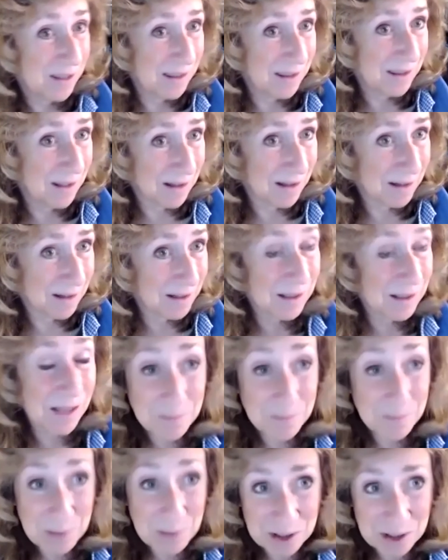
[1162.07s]
uh,
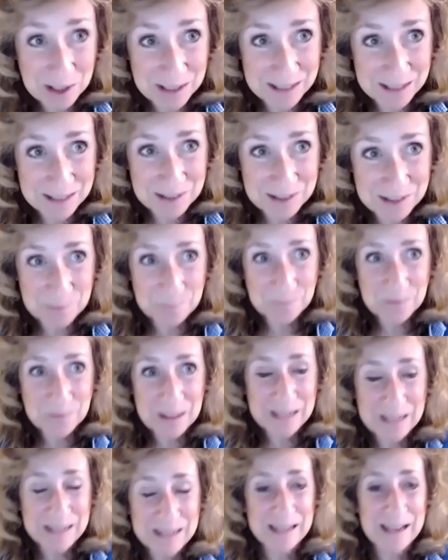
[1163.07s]
climate change,
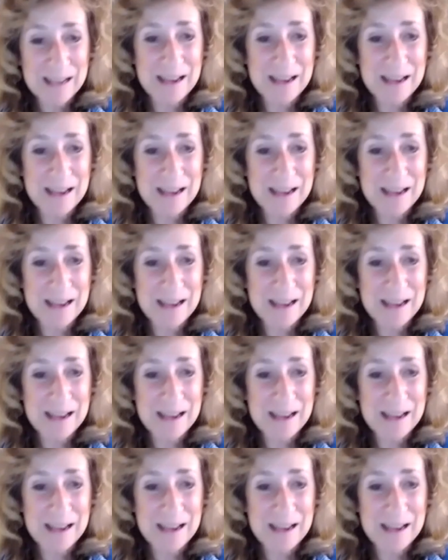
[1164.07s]
yeah,